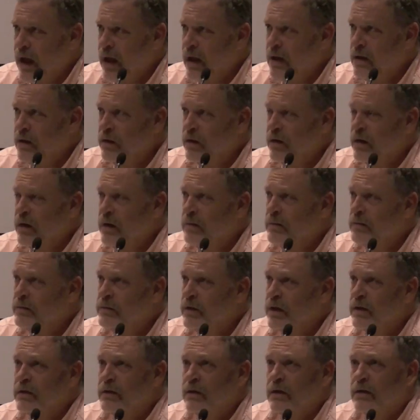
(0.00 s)
And um,
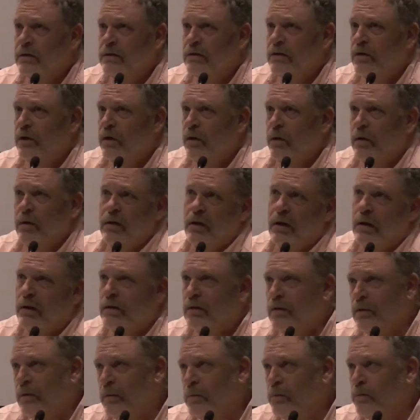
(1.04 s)
it, it,
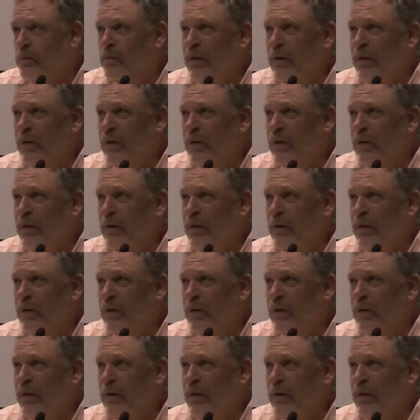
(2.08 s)
it,